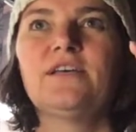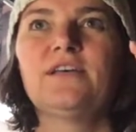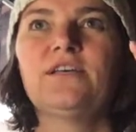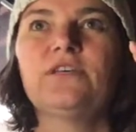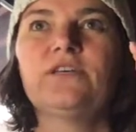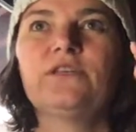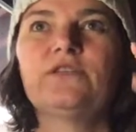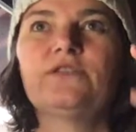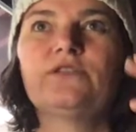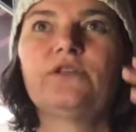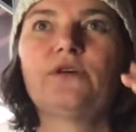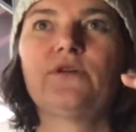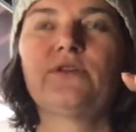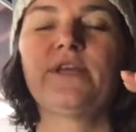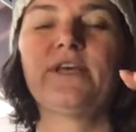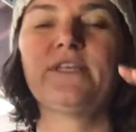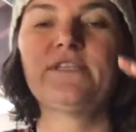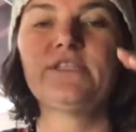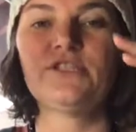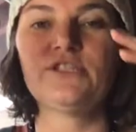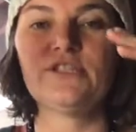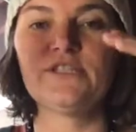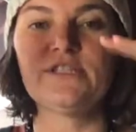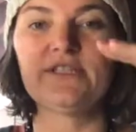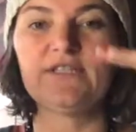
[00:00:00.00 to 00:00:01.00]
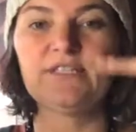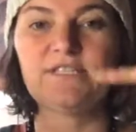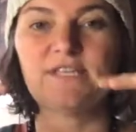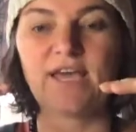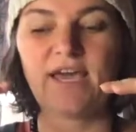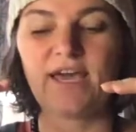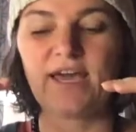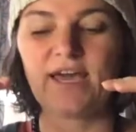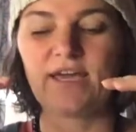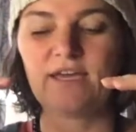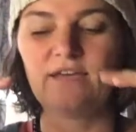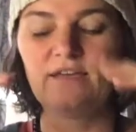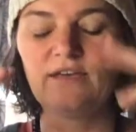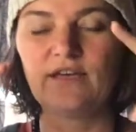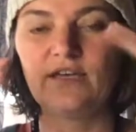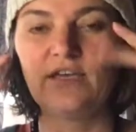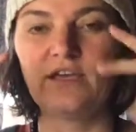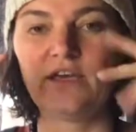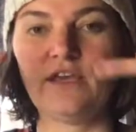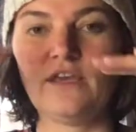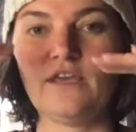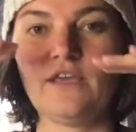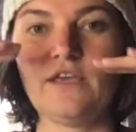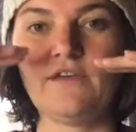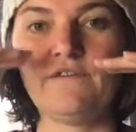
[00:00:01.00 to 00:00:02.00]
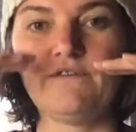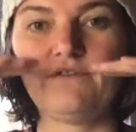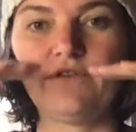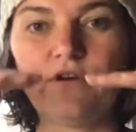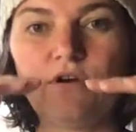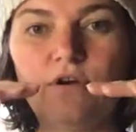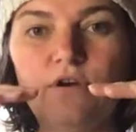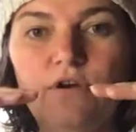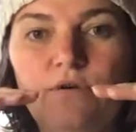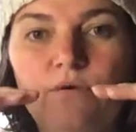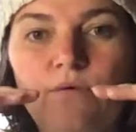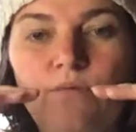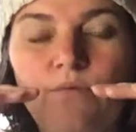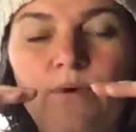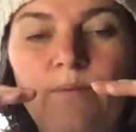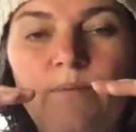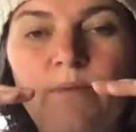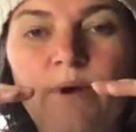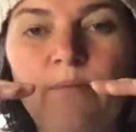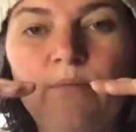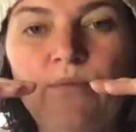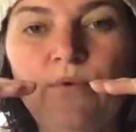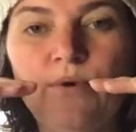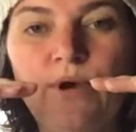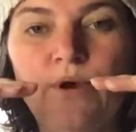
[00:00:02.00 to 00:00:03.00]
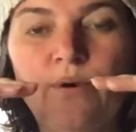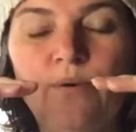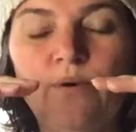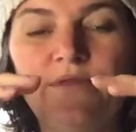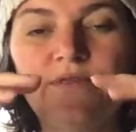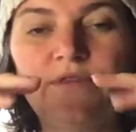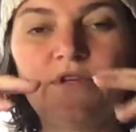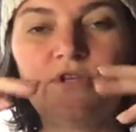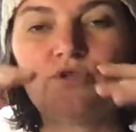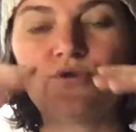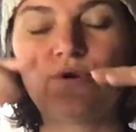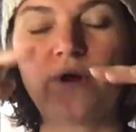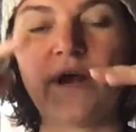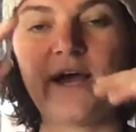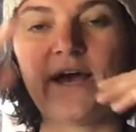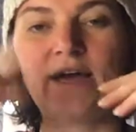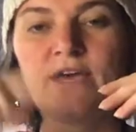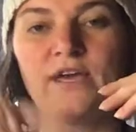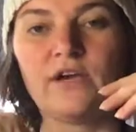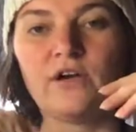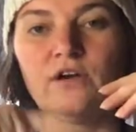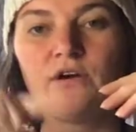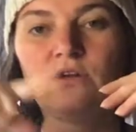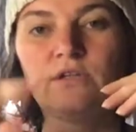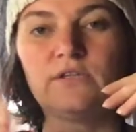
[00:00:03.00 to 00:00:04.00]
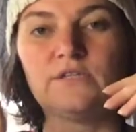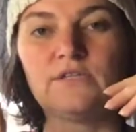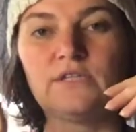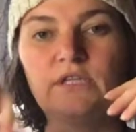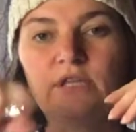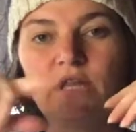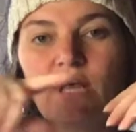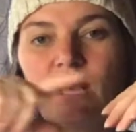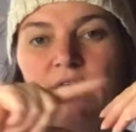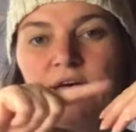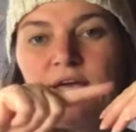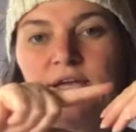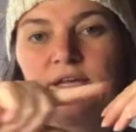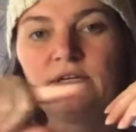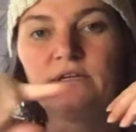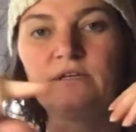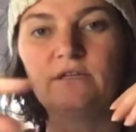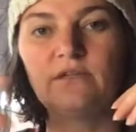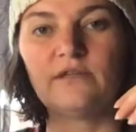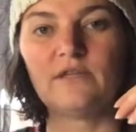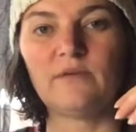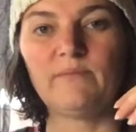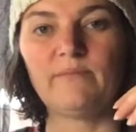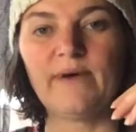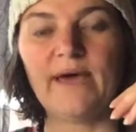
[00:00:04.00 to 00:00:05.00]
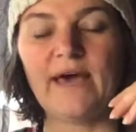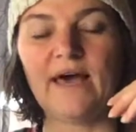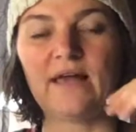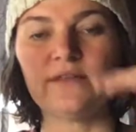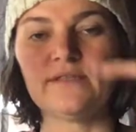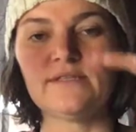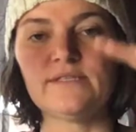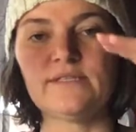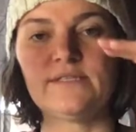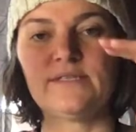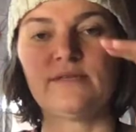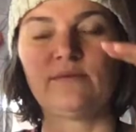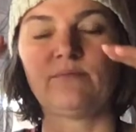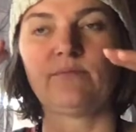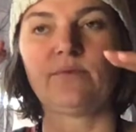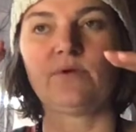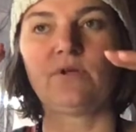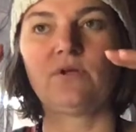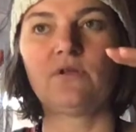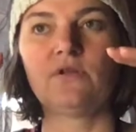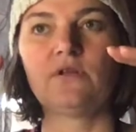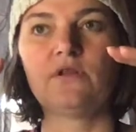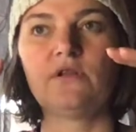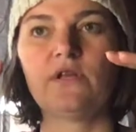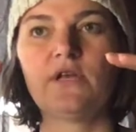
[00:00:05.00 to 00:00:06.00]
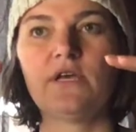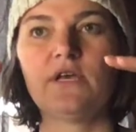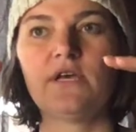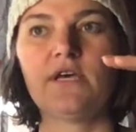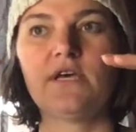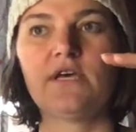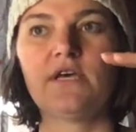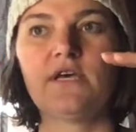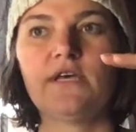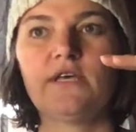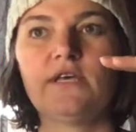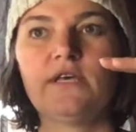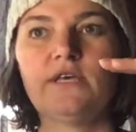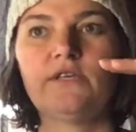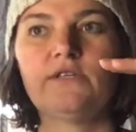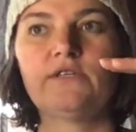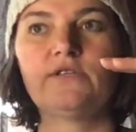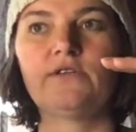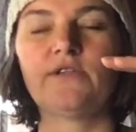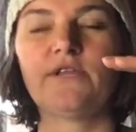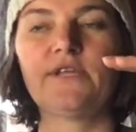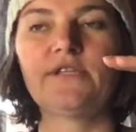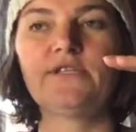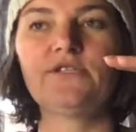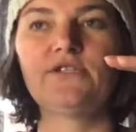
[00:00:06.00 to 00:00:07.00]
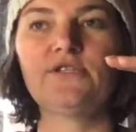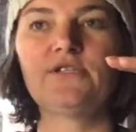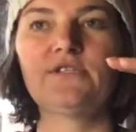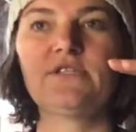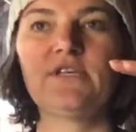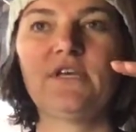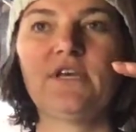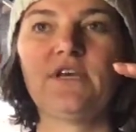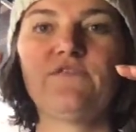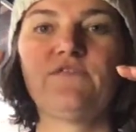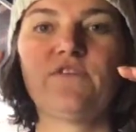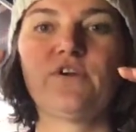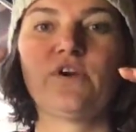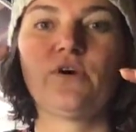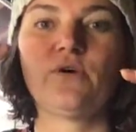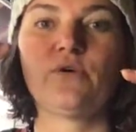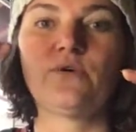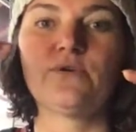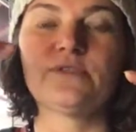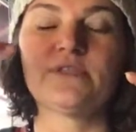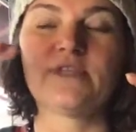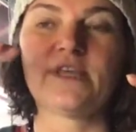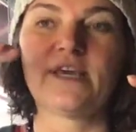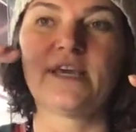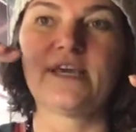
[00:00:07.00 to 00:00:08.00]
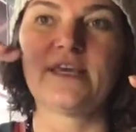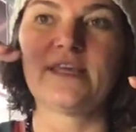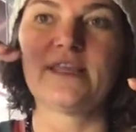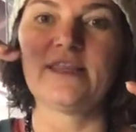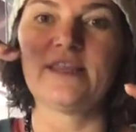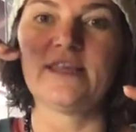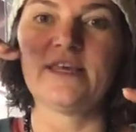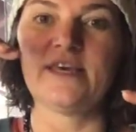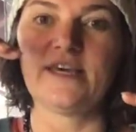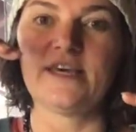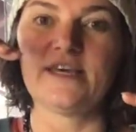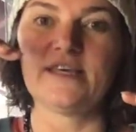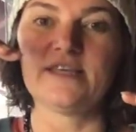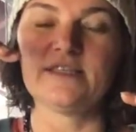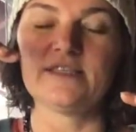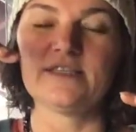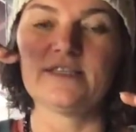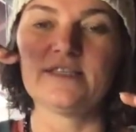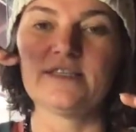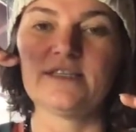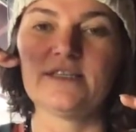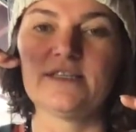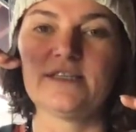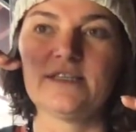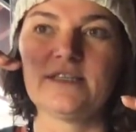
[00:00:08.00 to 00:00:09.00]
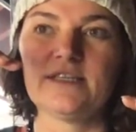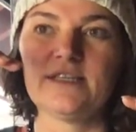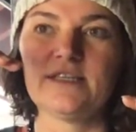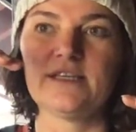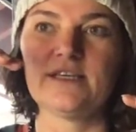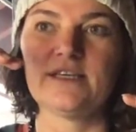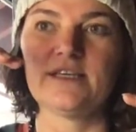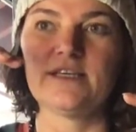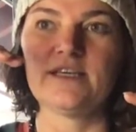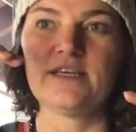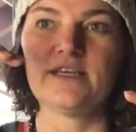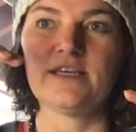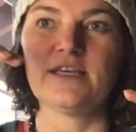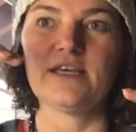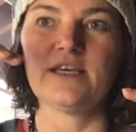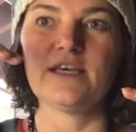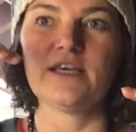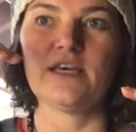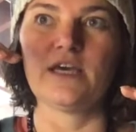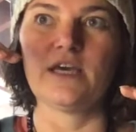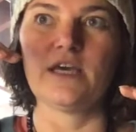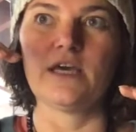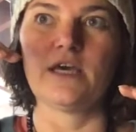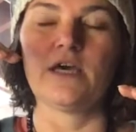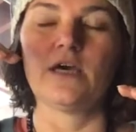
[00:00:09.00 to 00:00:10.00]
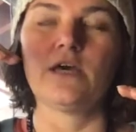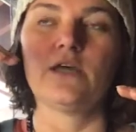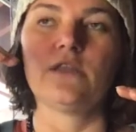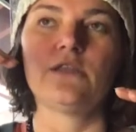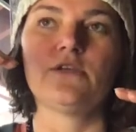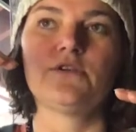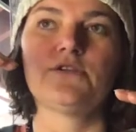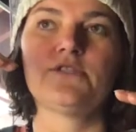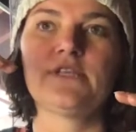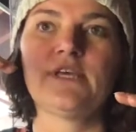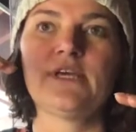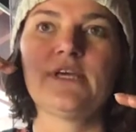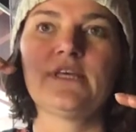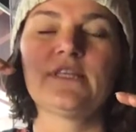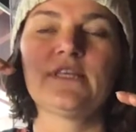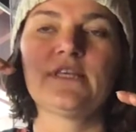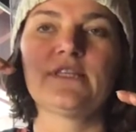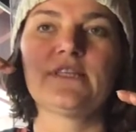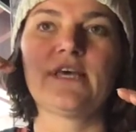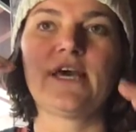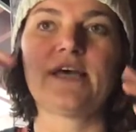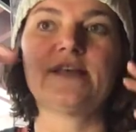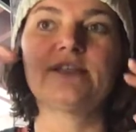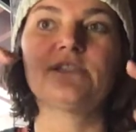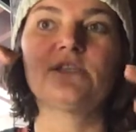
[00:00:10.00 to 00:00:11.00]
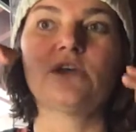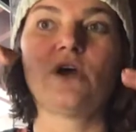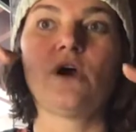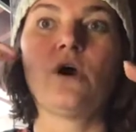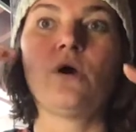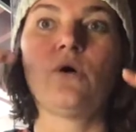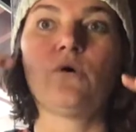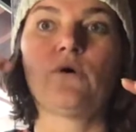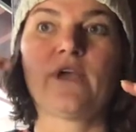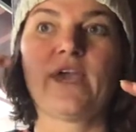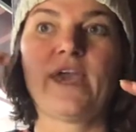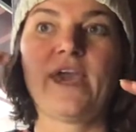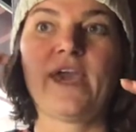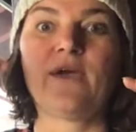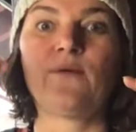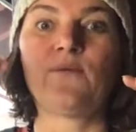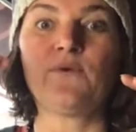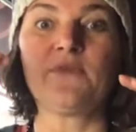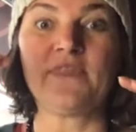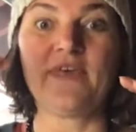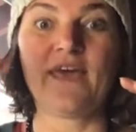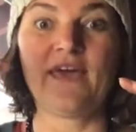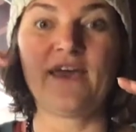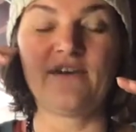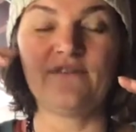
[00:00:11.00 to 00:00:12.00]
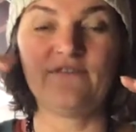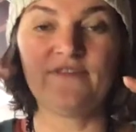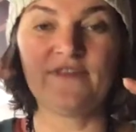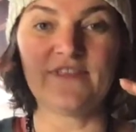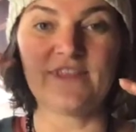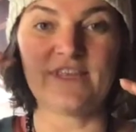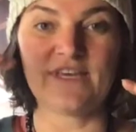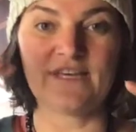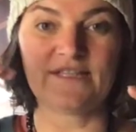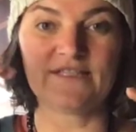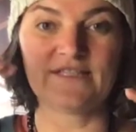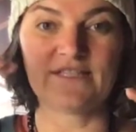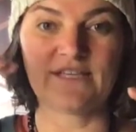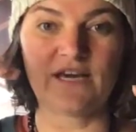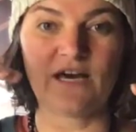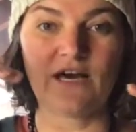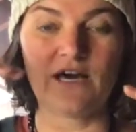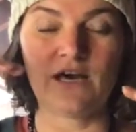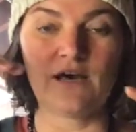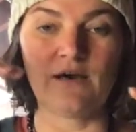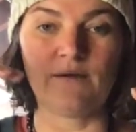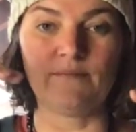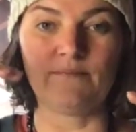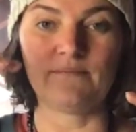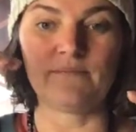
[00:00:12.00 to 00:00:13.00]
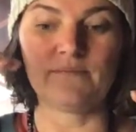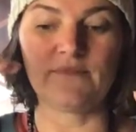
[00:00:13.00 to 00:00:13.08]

so let's just say, if you're remembering what the triangle and the line, the balance symbol, so let's just say if it goes like this, they're saying that that's okay when the heavy things come.